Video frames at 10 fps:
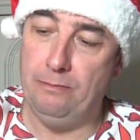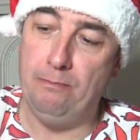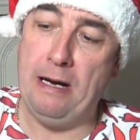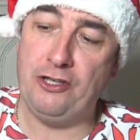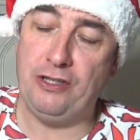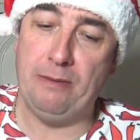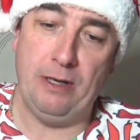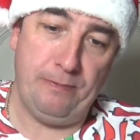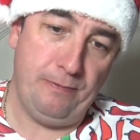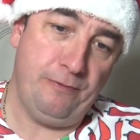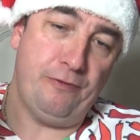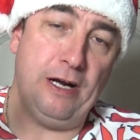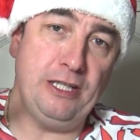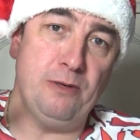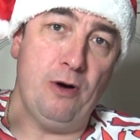Mash them up,
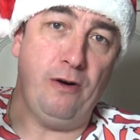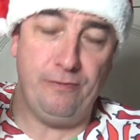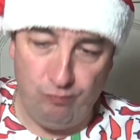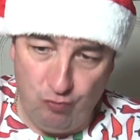fry them off.